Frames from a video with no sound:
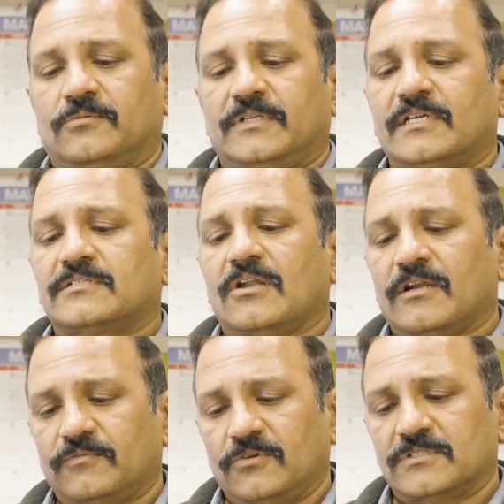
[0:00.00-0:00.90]
we test a lot
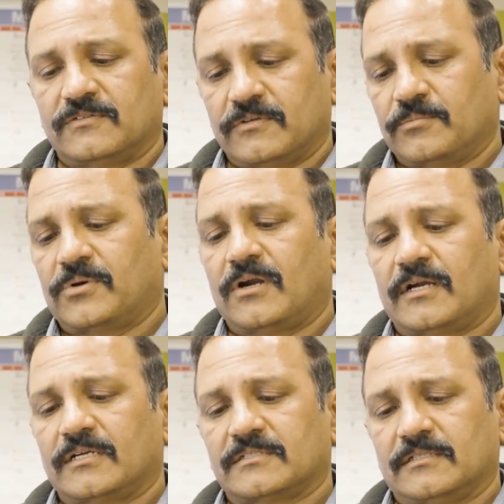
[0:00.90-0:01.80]
of those different
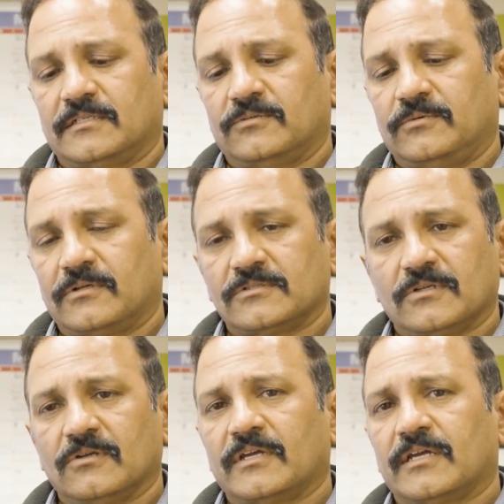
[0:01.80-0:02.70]
products, and then we also
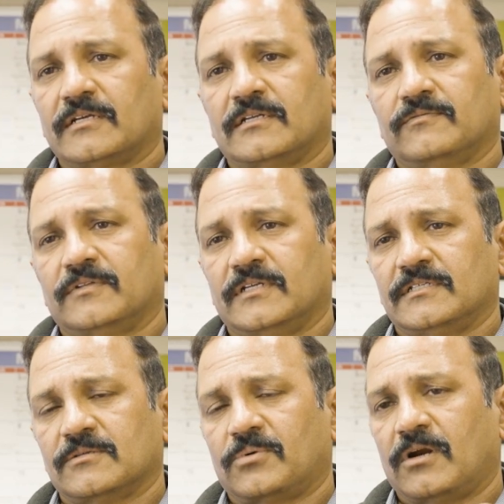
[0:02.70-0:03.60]
look at if there
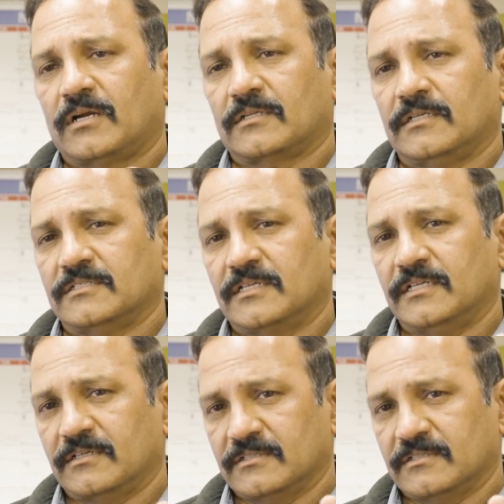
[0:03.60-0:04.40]
is a product that is getting